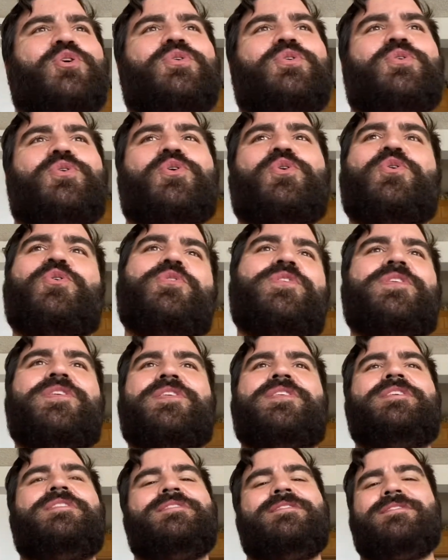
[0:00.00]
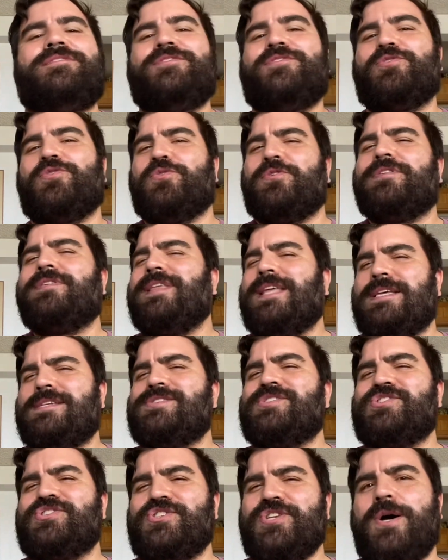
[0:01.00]
earthy
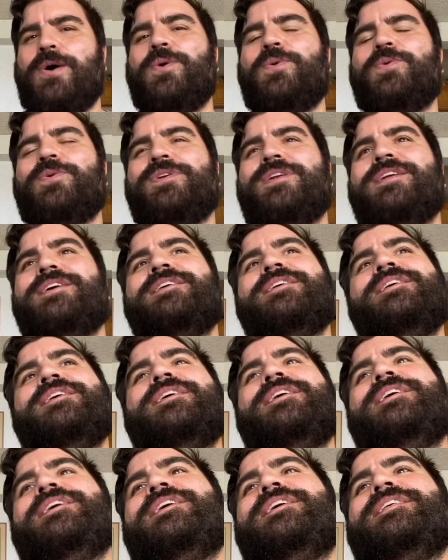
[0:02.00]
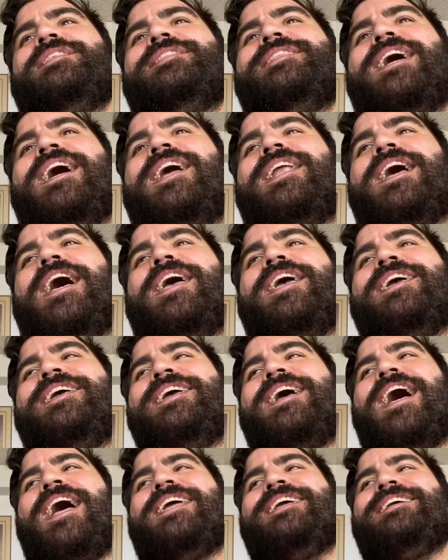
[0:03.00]
stone that
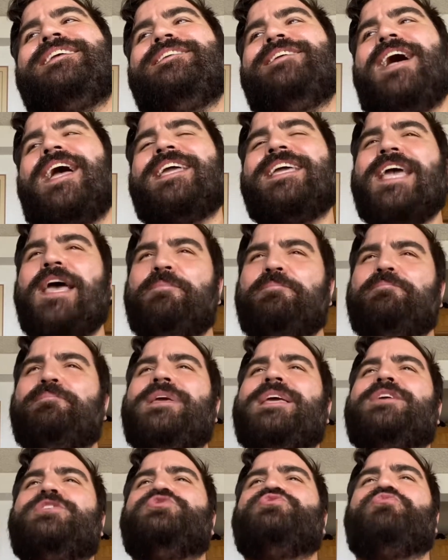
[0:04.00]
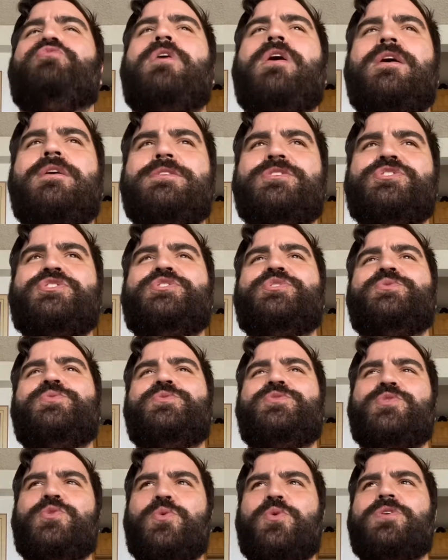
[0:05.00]
I kept being drawn
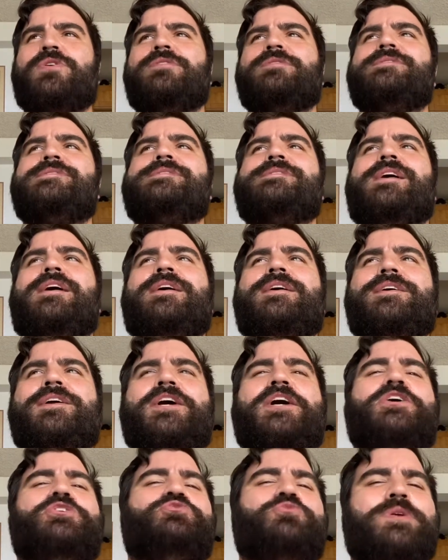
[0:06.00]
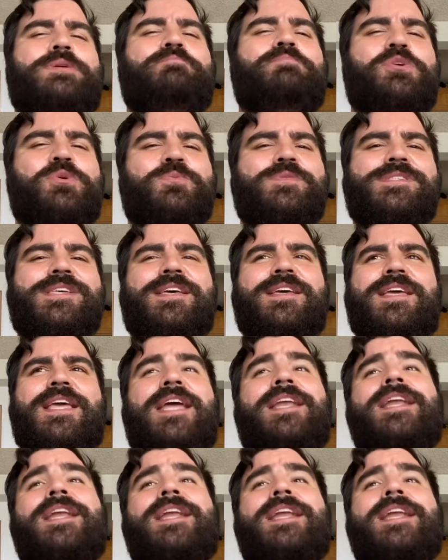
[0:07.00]
towards country music. And